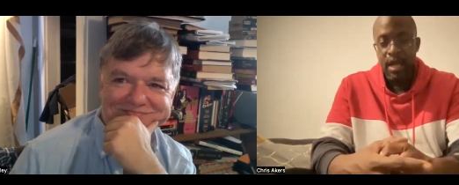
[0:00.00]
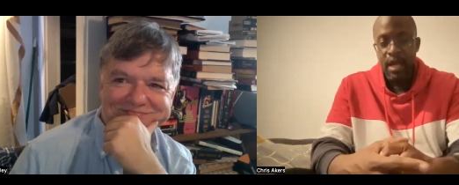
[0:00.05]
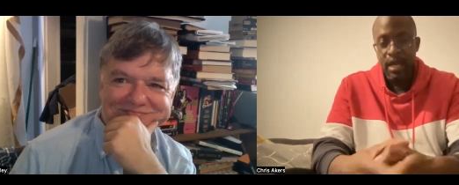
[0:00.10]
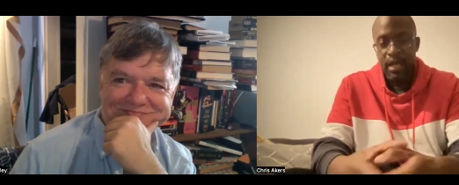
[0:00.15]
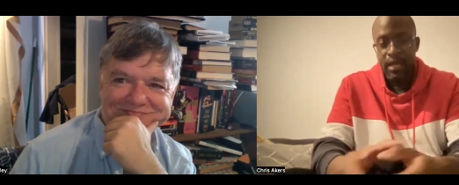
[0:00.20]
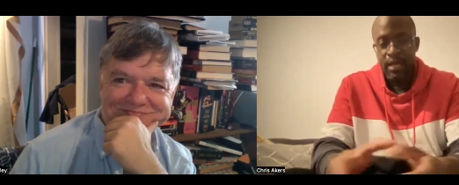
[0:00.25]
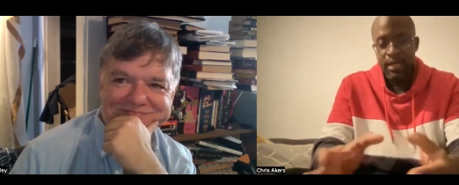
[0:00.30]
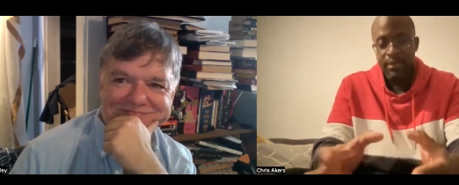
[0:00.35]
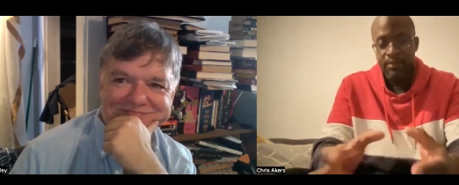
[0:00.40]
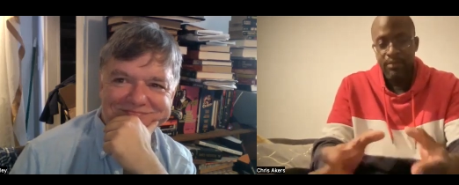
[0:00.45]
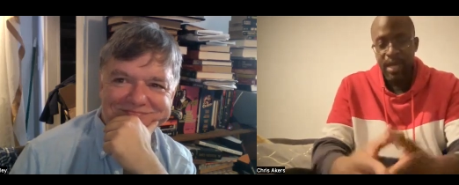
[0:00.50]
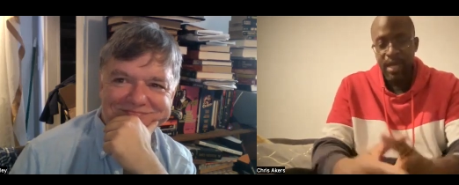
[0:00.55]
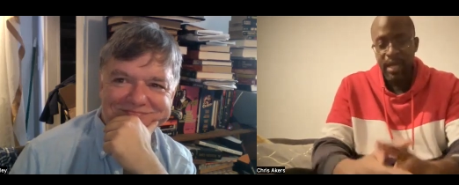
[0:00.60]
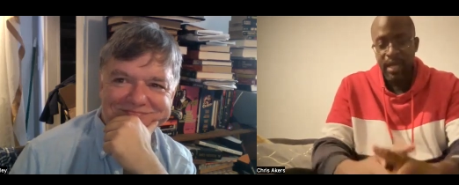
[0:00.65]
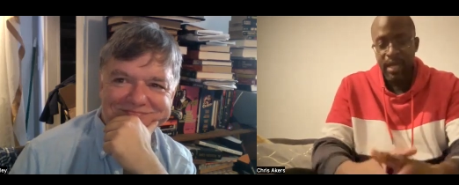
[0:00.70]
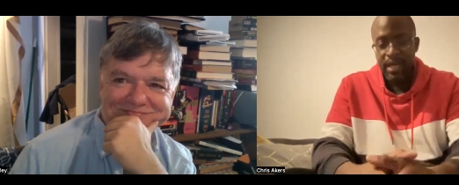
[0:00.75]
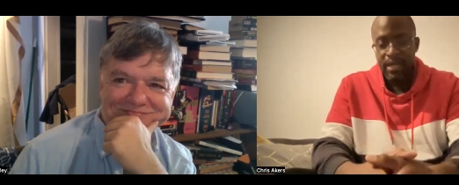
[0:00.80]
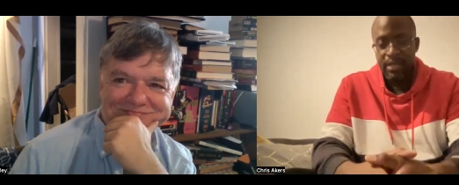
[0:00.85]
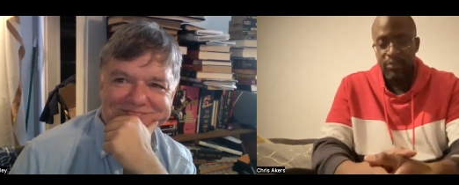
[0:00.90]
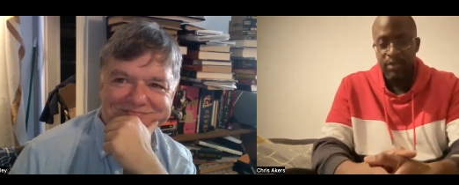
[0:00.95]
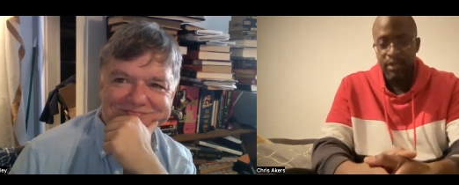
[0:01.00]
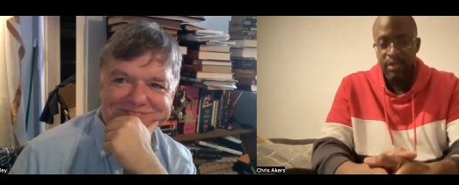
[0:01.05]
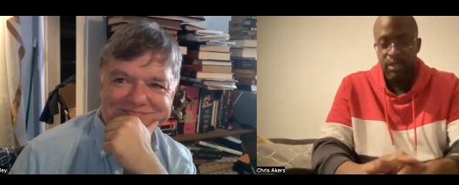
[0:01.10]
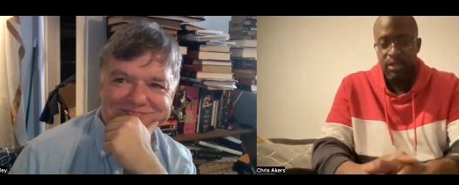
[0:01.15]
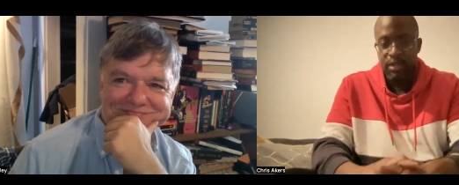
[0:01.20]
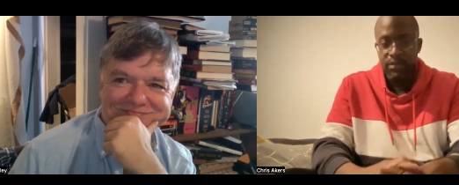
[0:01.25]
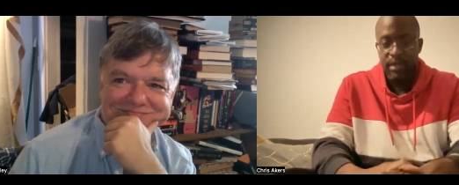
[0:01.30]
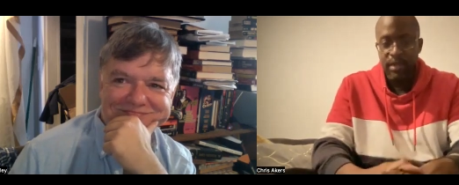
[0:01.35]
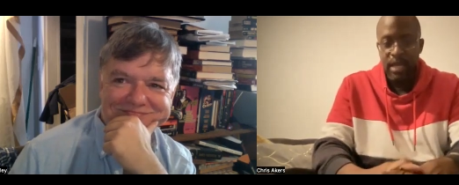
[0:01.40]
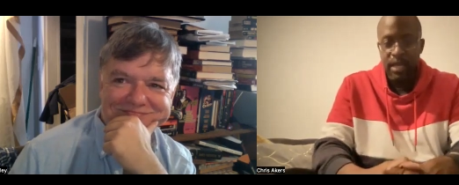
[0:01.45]
Speaker 1: And on this podcast, we
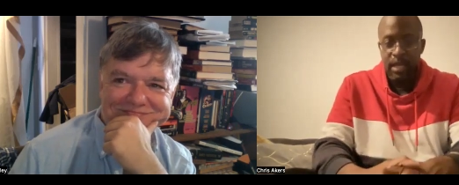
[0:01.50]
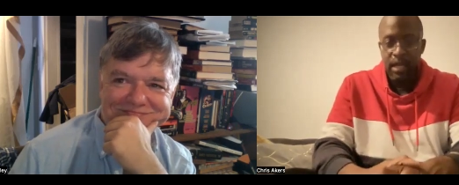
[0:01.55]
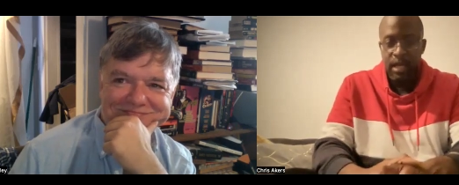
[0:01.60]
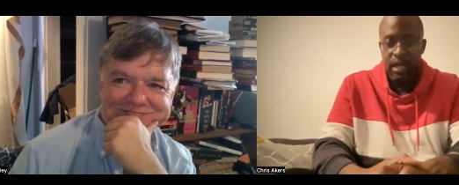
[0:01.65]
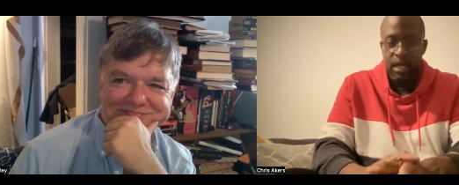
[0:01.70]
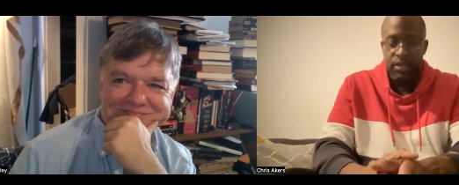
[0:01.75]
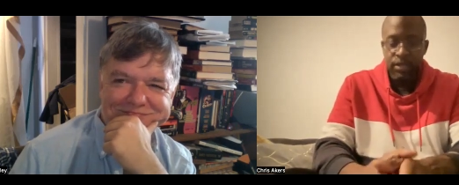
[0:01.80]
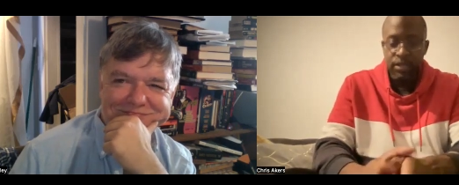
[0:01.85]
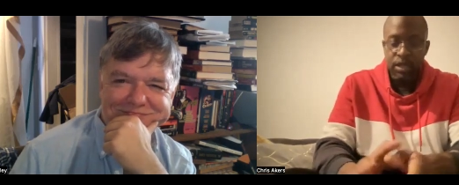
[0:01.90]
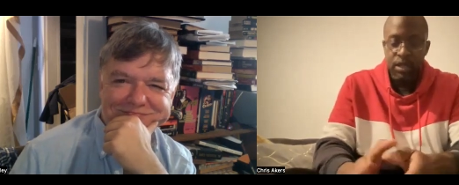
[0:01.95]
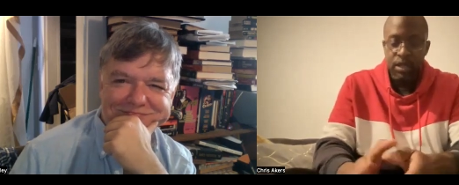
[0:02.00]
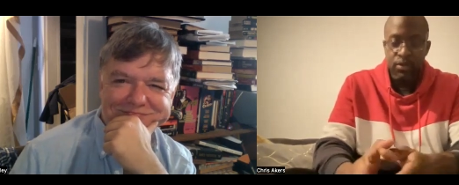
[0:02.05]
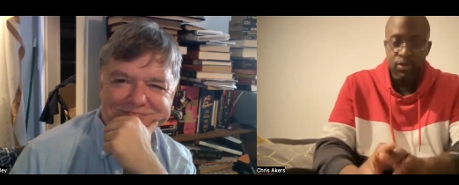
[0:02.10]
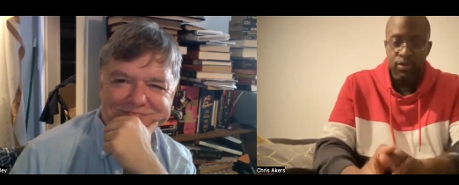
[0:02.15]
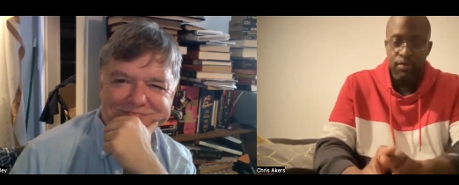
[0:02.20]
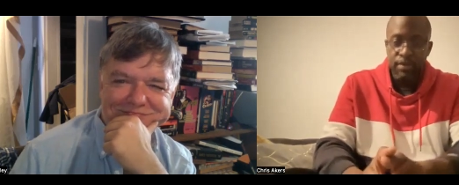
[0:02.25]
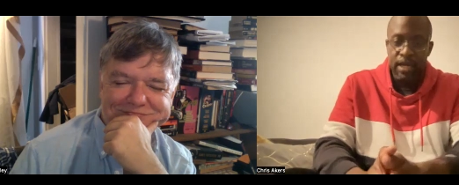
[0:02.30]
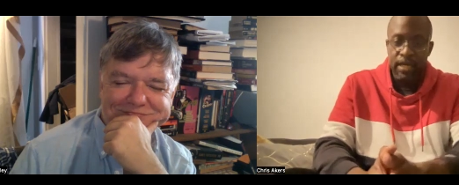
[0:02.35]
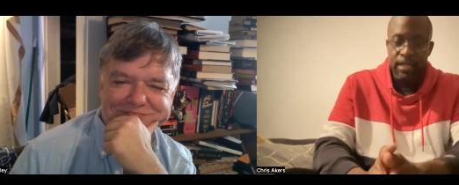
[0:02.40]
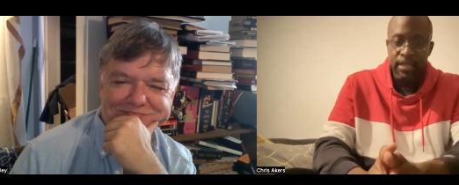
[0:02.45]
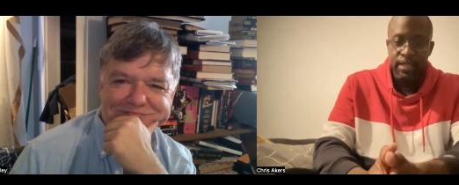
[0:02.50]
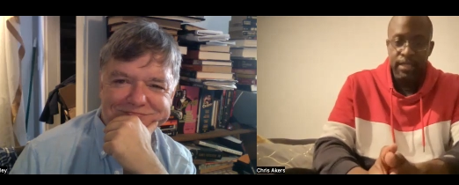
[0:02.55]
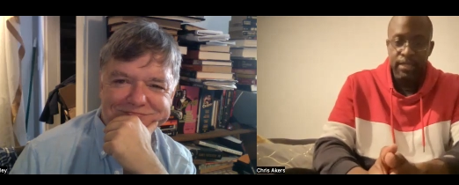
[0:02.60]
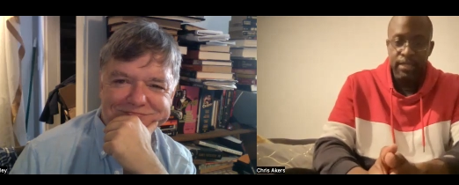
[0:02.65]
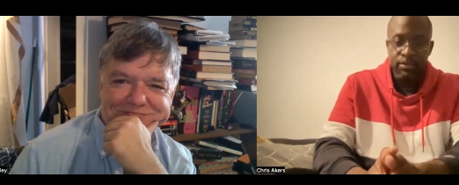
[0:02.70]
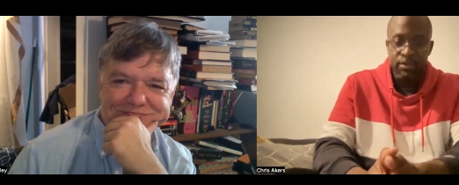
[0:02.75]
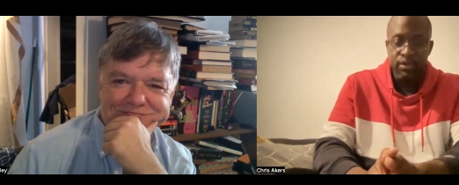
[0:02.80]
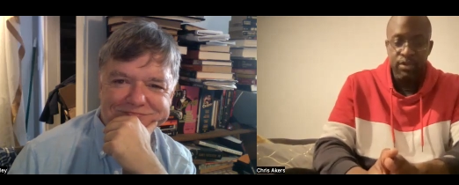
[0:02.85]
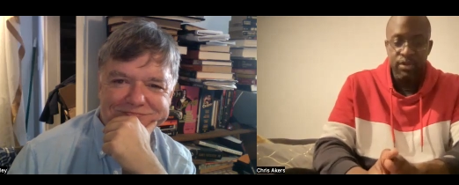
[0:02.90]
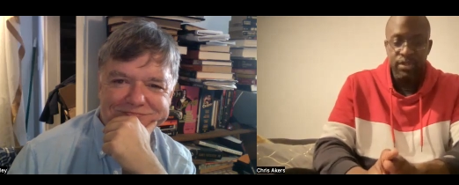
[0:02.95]
talk about art, culture, politics,
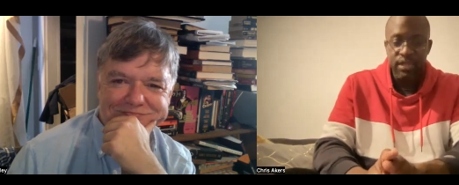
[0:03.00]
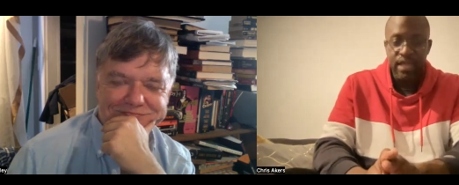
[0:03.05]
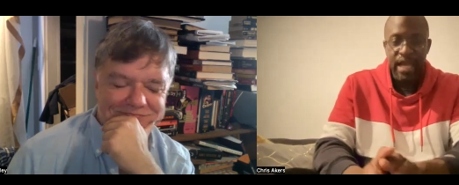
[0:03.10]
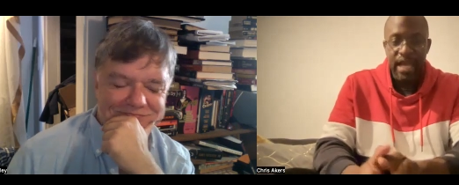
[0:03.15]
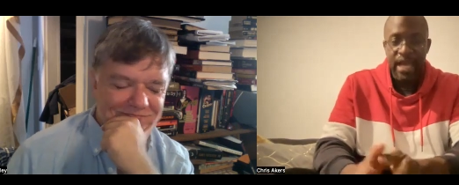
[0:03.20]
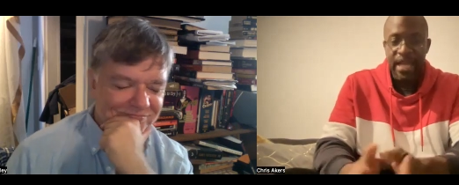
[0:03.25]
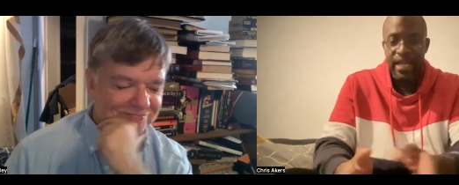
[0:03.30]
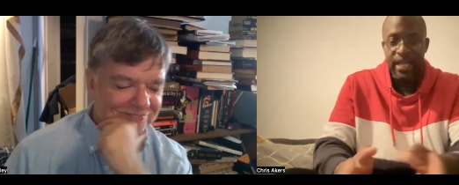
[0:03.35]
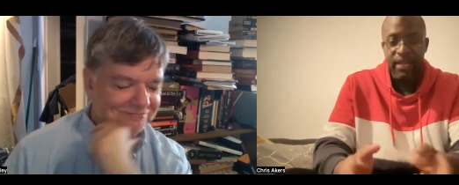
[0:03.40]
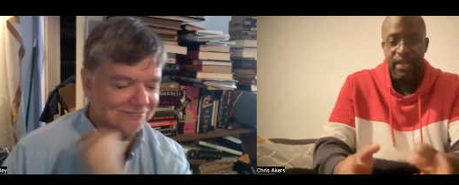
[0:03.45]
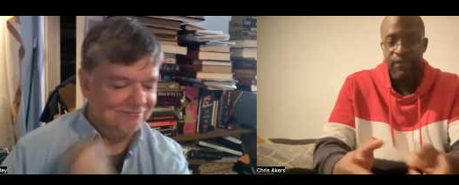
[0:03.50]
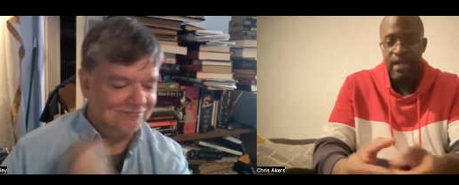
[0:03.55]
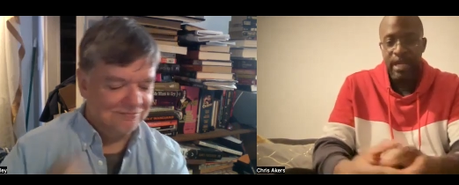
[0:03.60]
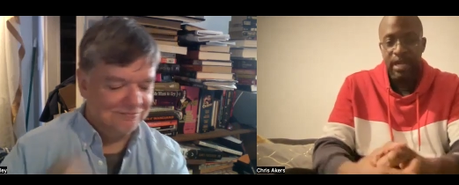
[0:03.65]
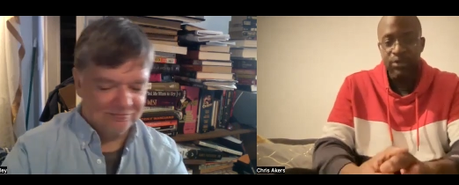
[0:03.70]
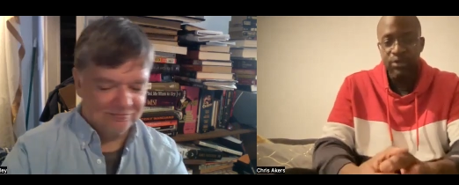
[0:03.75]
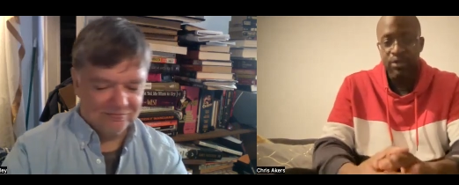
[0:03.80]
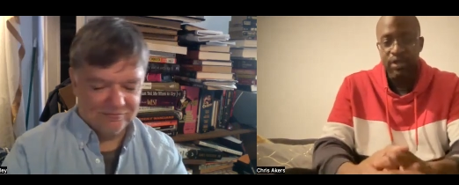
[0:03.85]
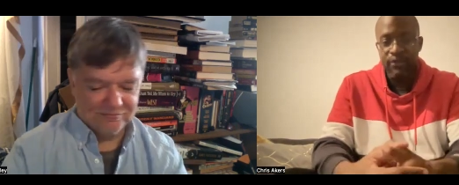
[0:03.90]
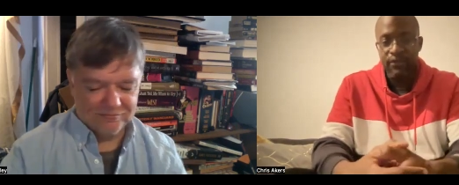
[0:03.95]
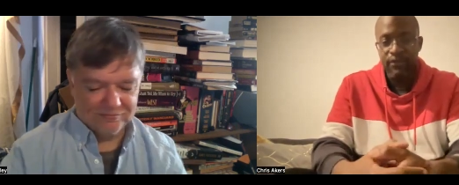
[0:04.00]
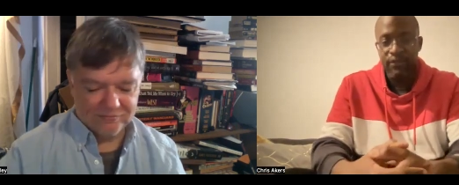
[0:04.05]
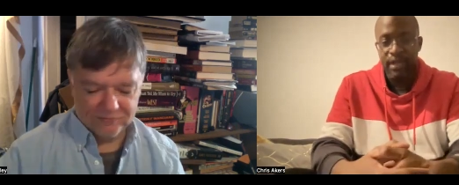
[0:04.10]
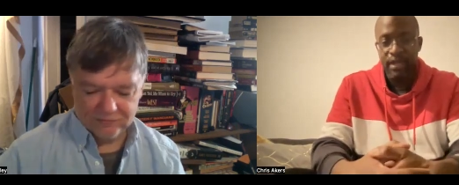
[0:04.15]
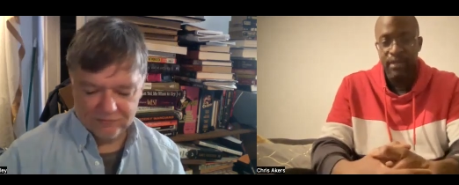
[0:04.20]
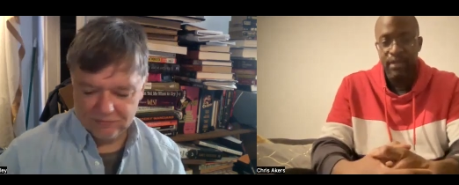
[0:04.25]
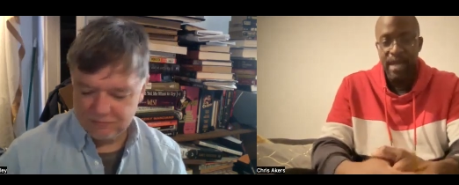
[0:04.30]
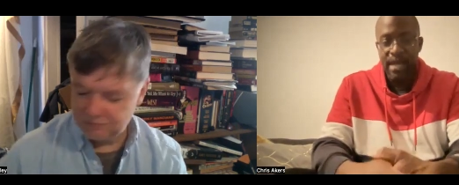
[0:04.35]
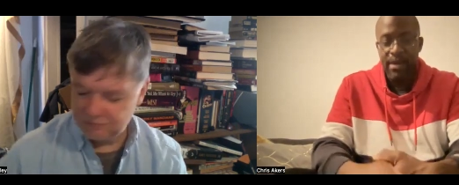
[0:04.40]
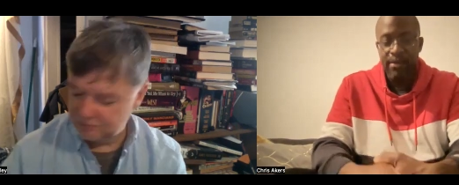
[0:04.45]
sport, and anything else we can
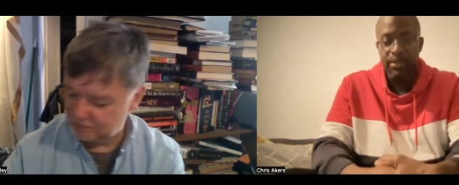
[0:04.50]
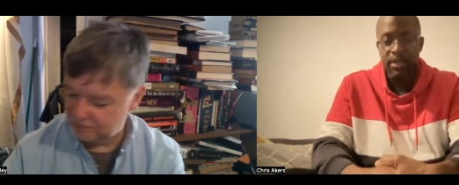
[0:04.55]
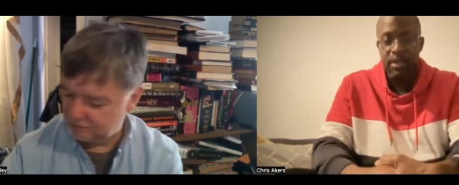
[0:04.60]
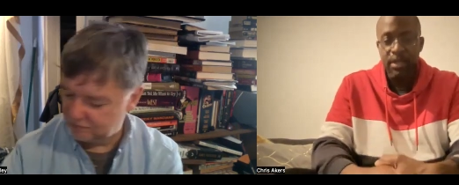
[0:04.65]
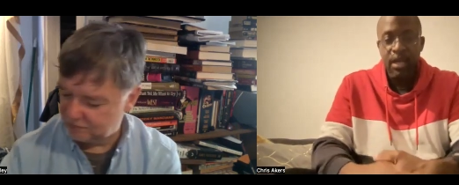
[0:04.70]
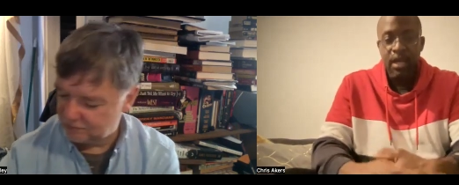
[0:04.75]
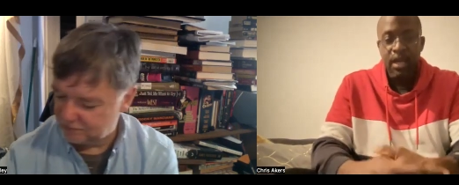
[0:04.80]
think about.